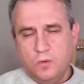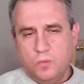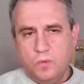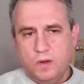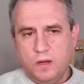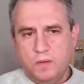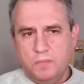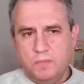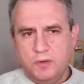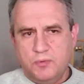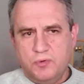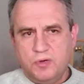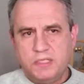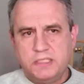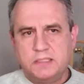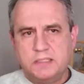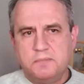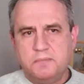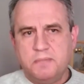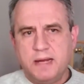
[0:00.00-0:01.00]
When
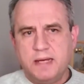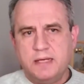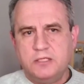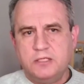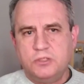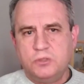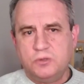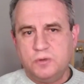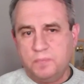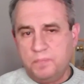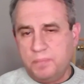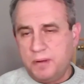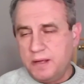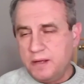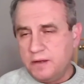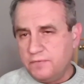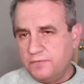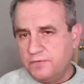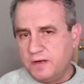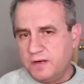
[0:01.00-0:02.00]
Moritz managed to
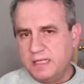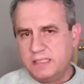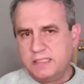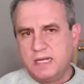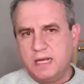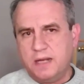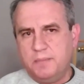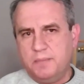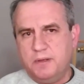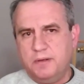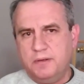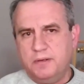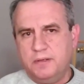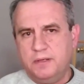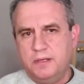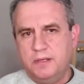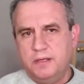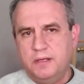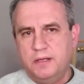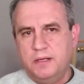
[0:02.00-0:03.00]
repair Fred's hammer,
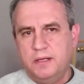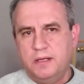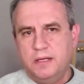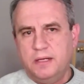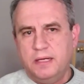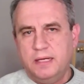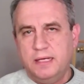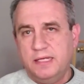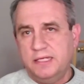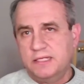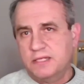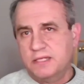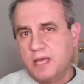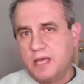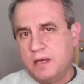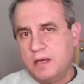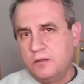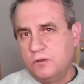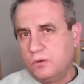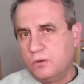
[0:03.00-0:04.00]
he
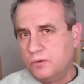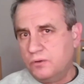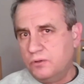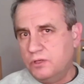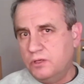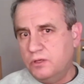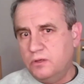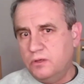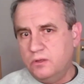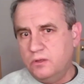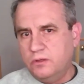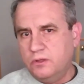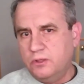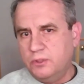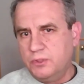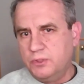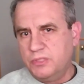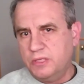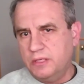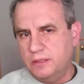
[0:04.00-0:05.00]
decided to continue
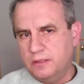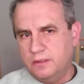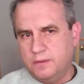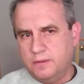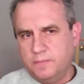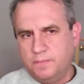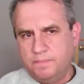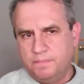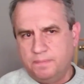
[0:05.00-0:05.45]
using it.